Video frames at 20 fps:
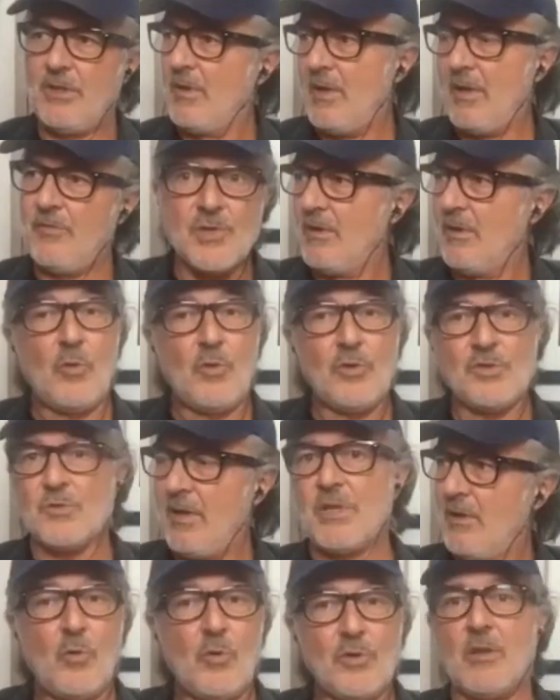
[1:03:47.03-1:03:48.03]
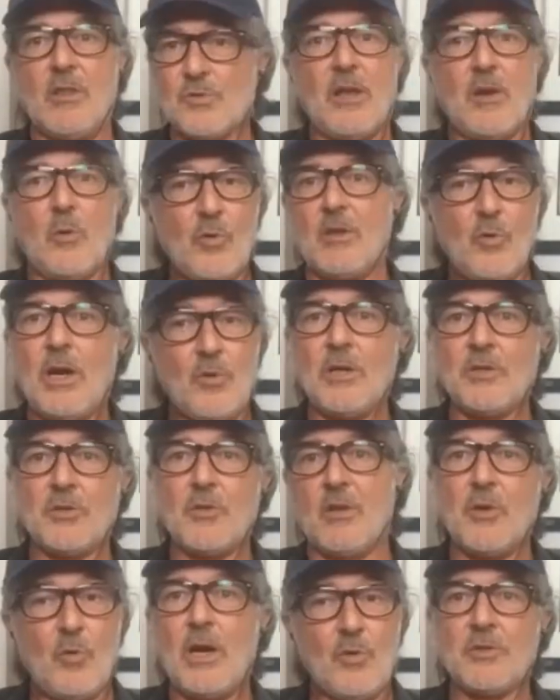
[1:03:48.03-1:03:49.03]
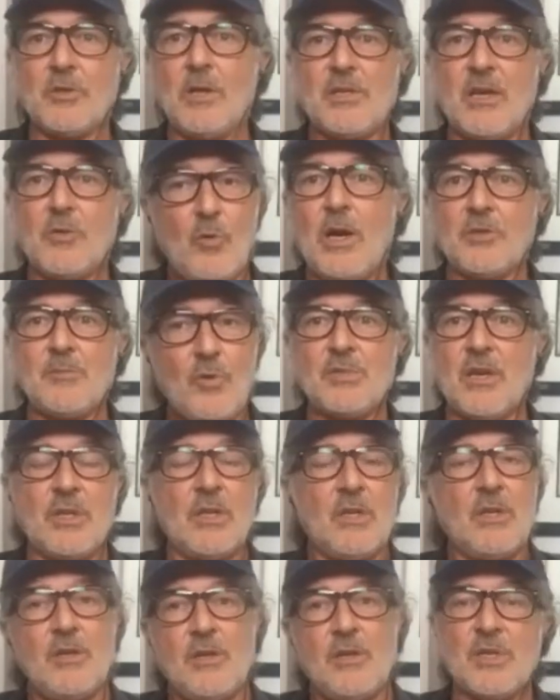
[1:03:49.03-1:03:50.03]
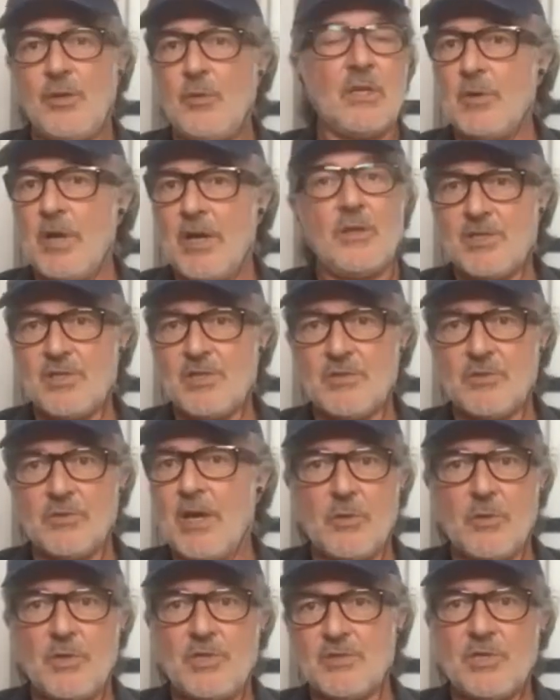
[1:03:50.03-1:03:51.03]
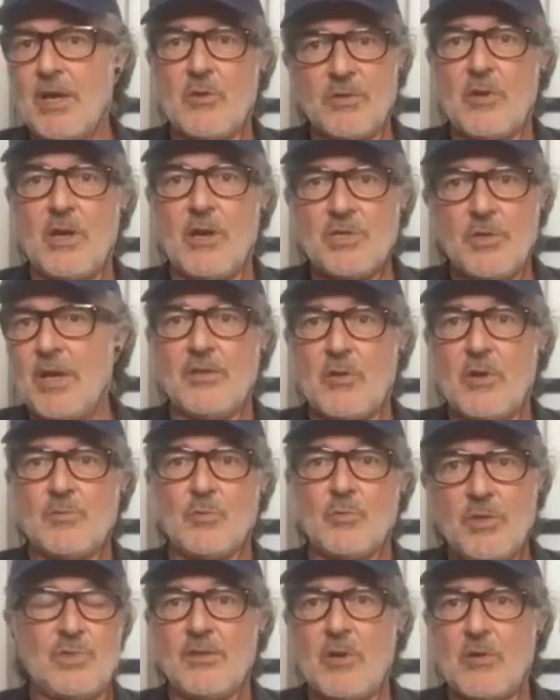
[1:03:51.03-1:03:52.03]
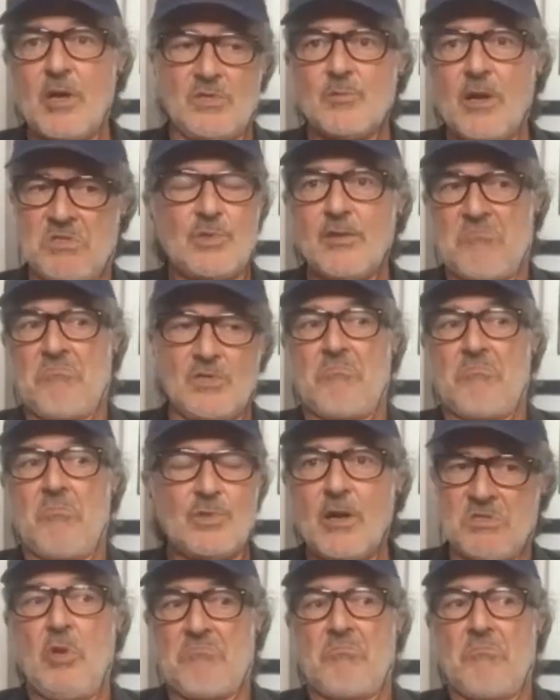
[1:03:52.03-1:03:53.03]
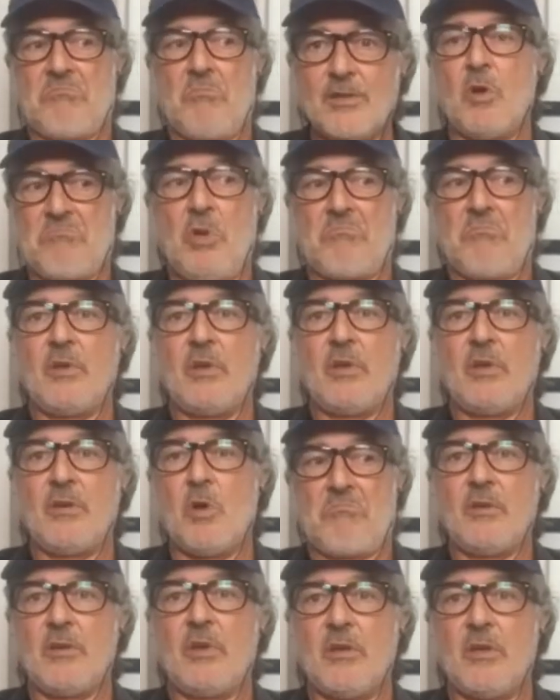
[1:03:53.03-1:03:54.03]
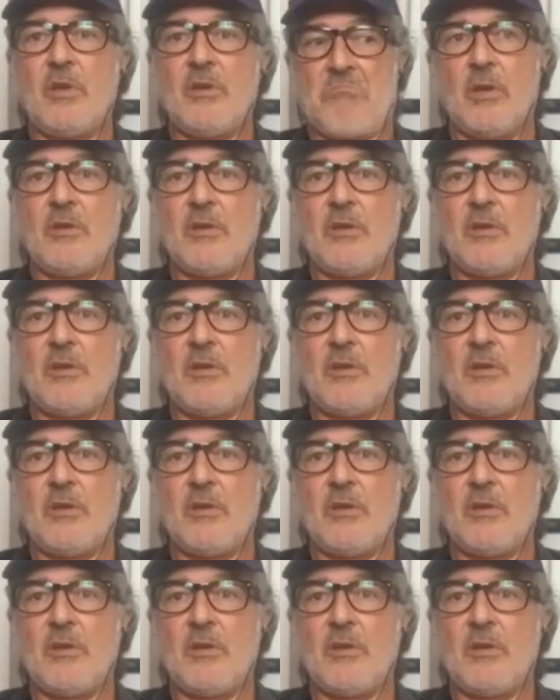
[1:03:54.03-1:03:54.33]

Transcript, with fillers: And of course, it was like a lot of wild and crazy times. You and I still know each other out of this, which is no small feat. Yeah.